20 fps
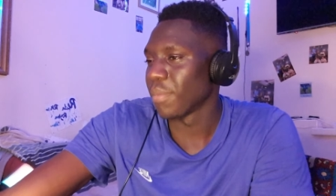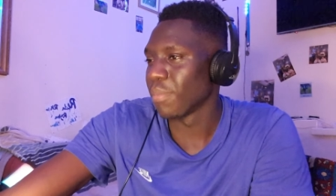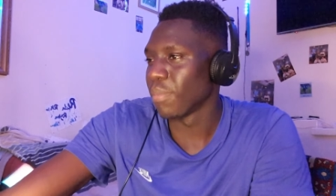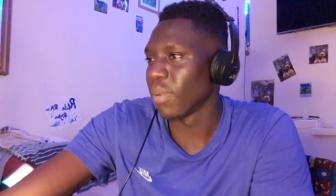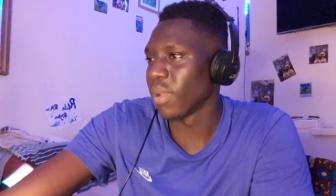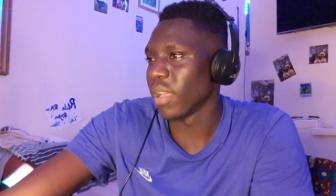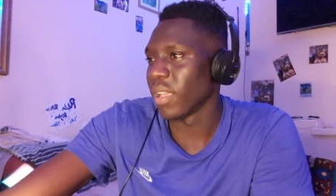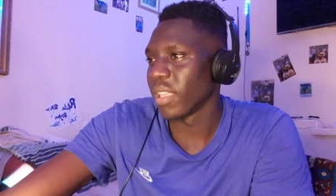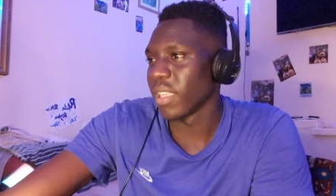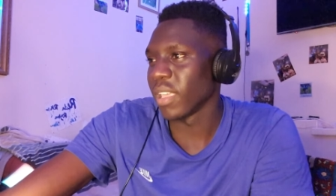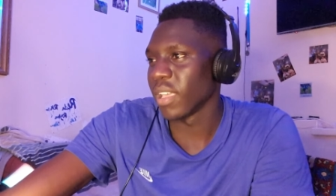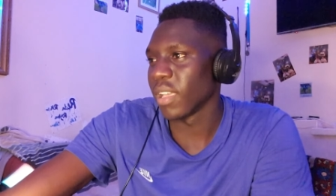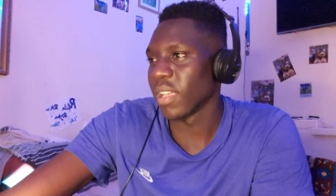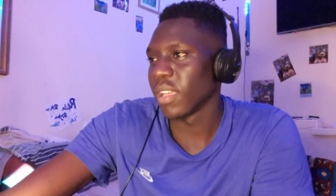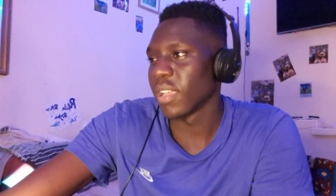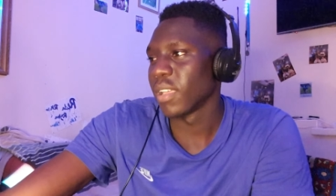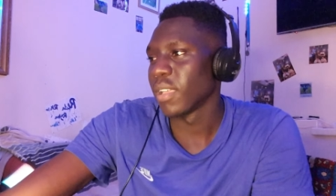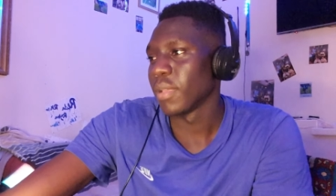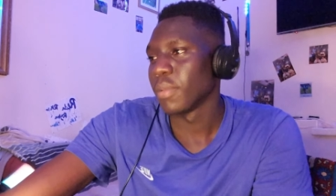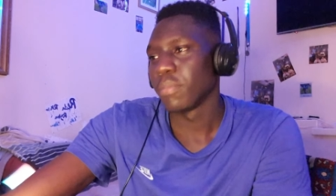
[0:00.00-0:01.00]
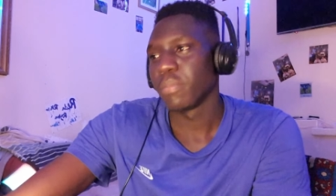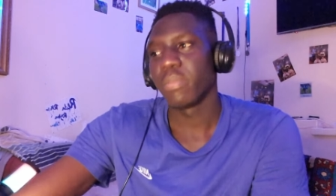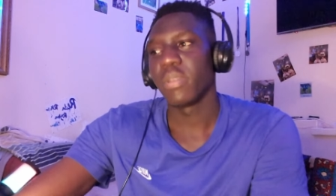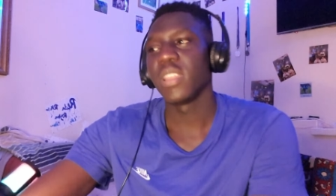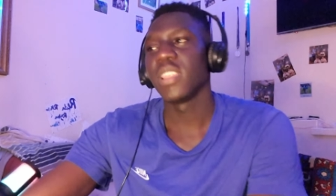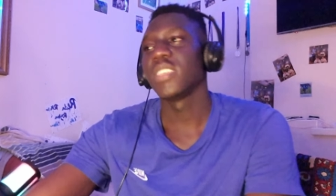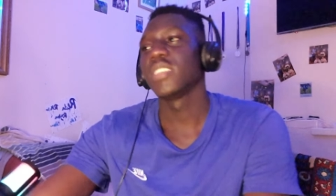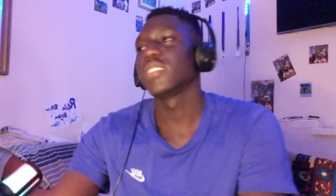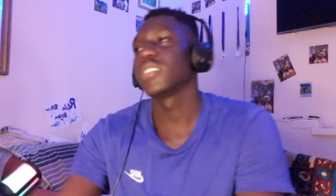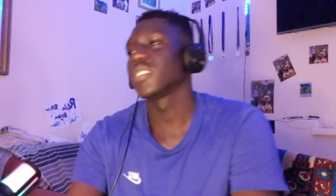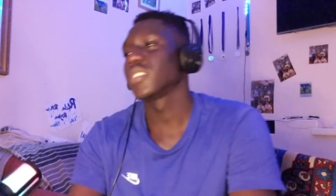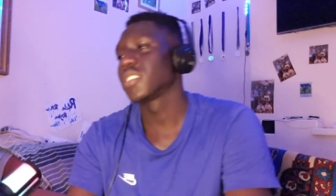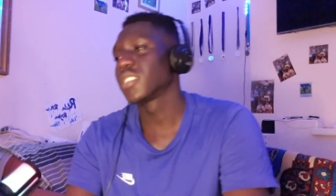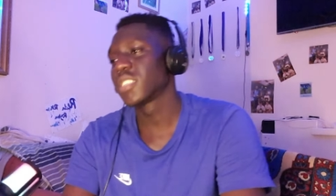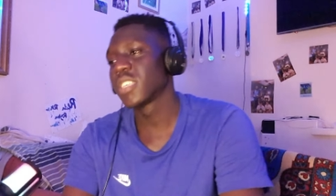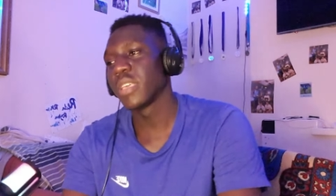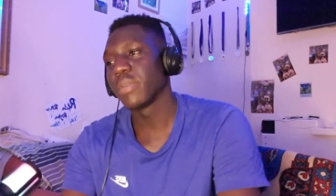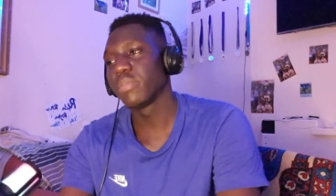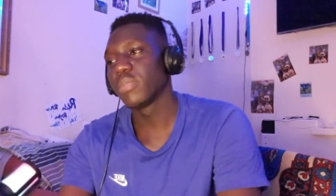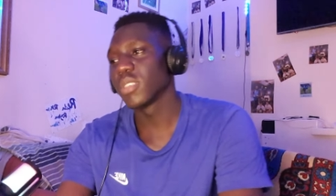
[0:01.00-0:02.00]
But, yeah. Believe.
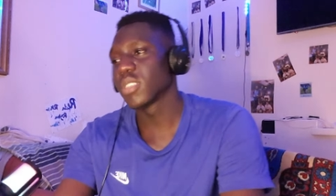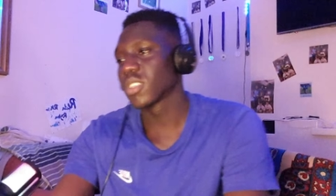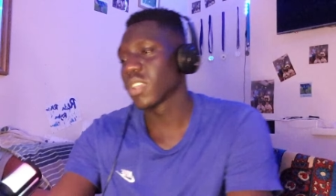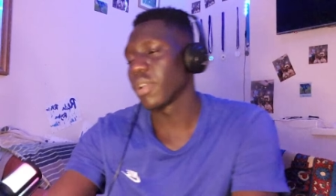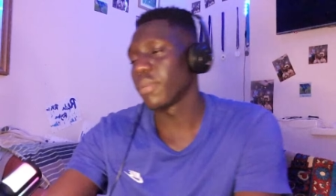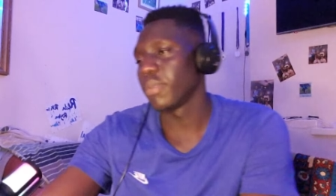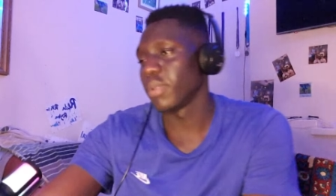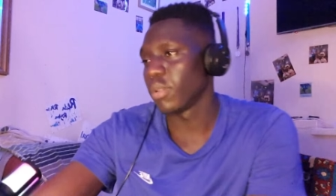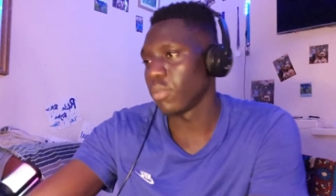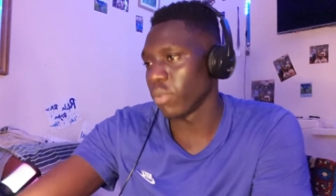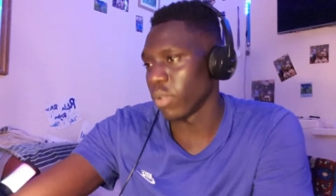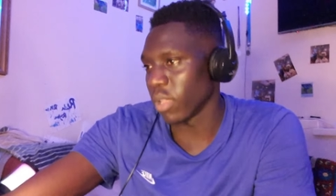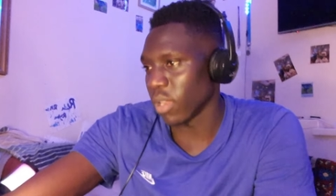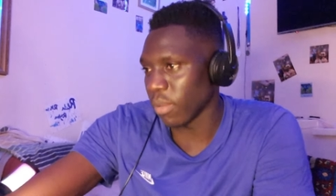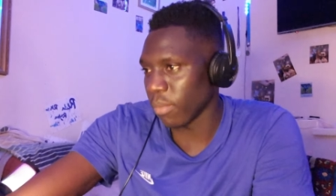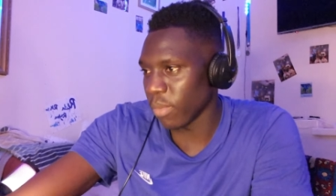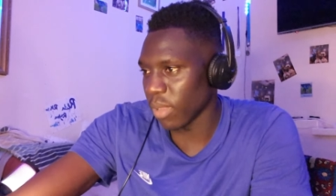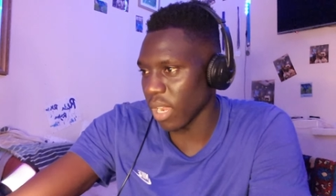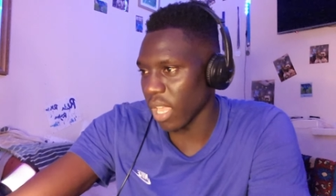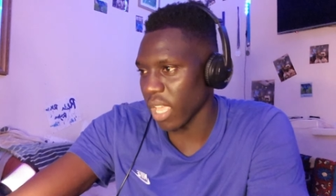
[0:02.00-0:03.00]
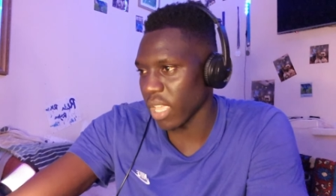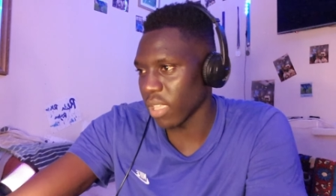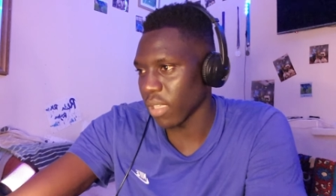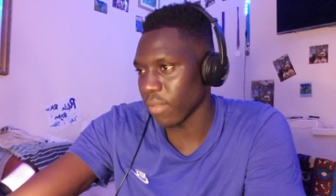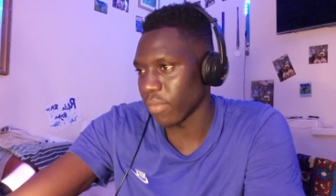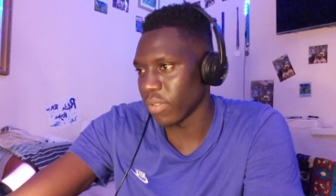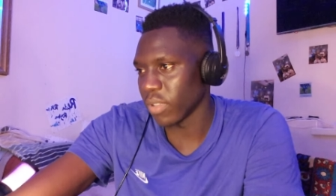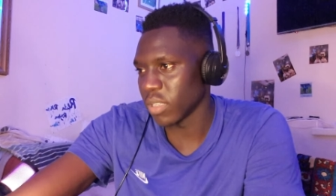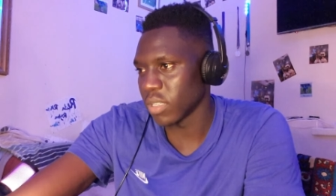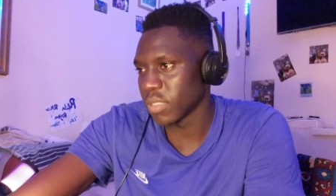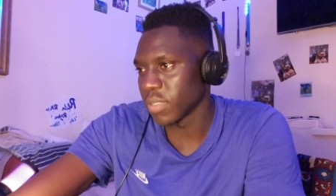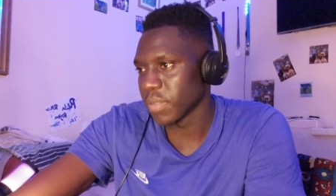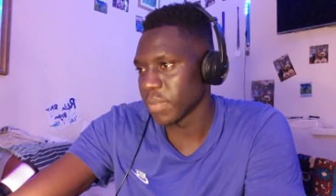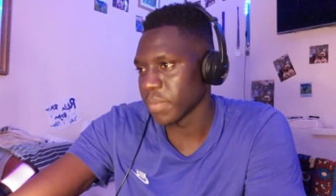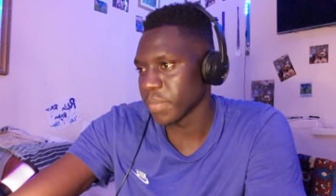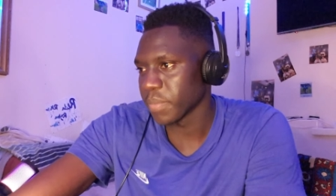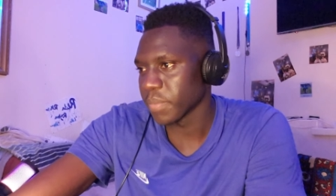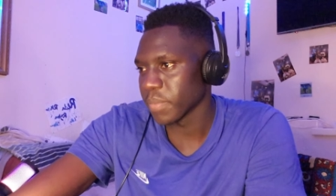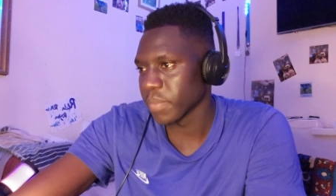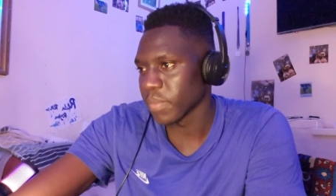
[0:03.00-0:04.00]
Keep this coming. Well, let me like it first.
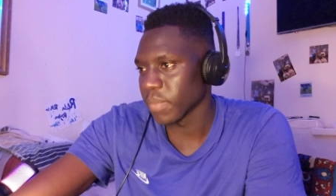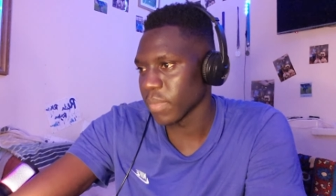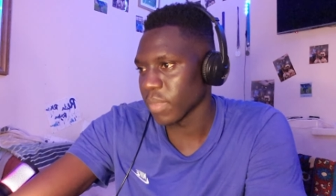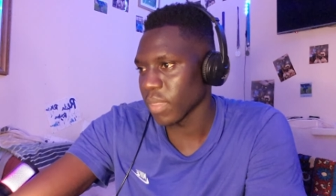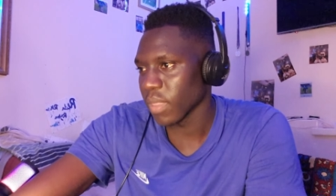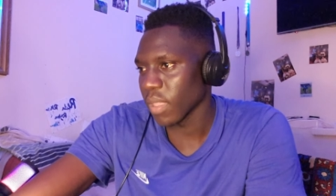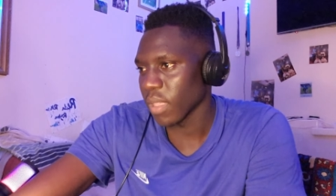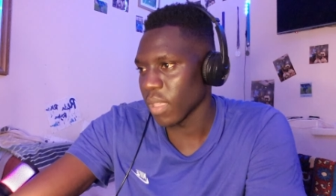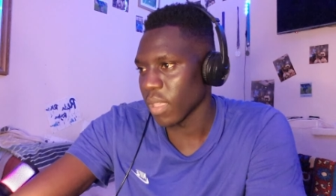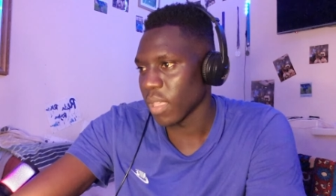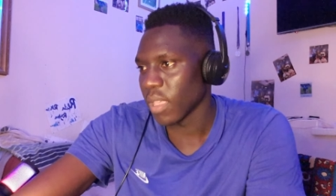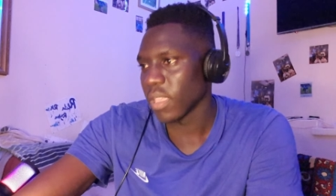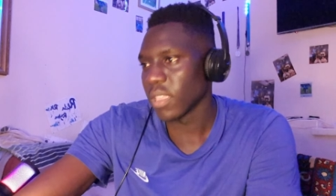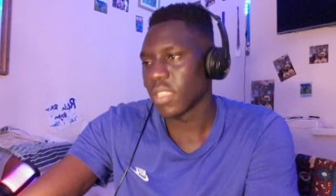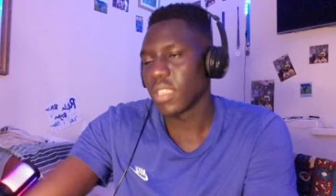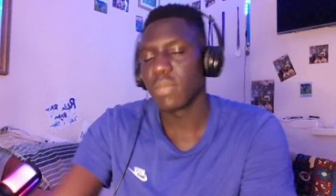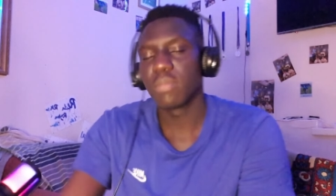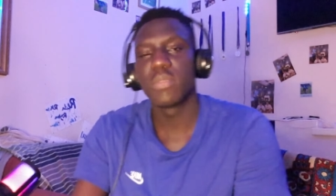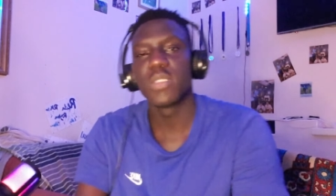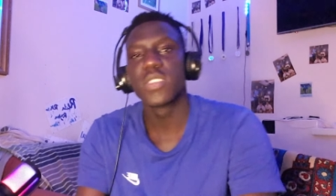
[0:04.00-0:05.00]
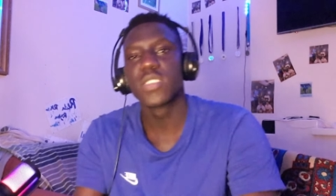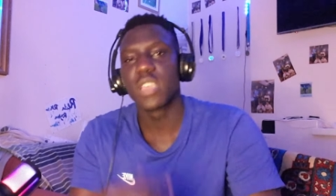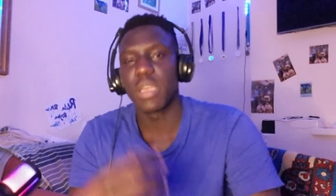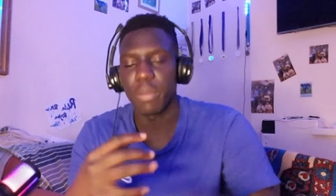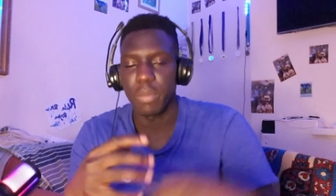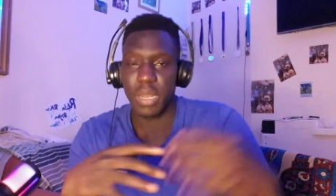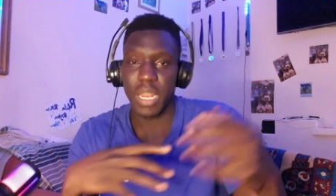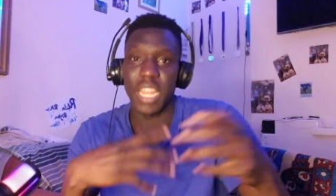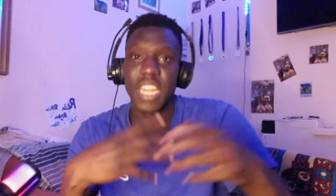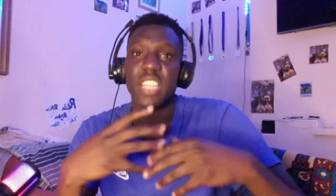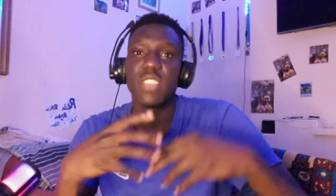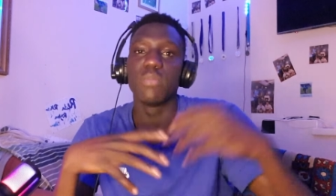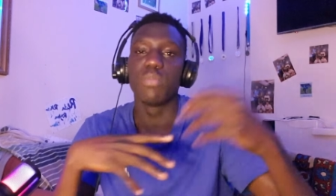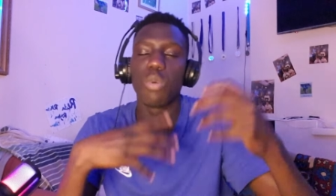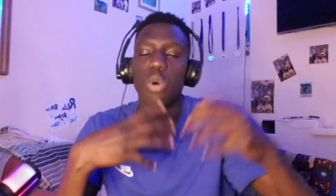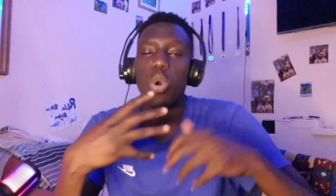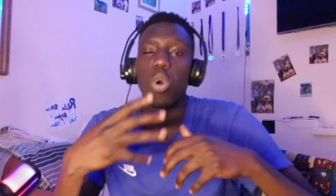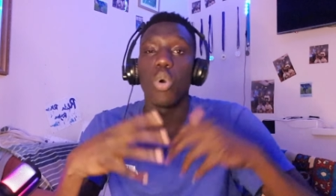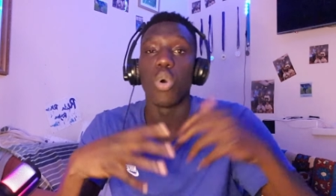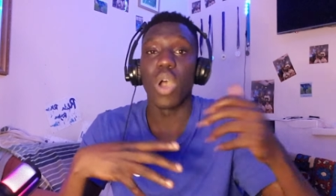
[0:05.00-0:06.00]
Keep this coming. I need
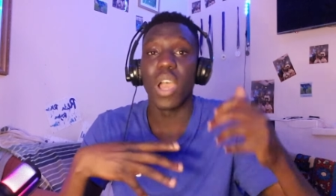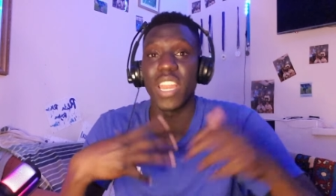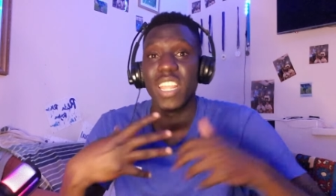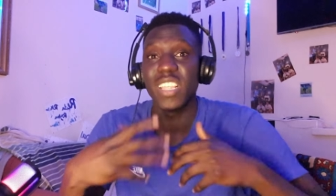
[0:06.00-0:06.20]
more.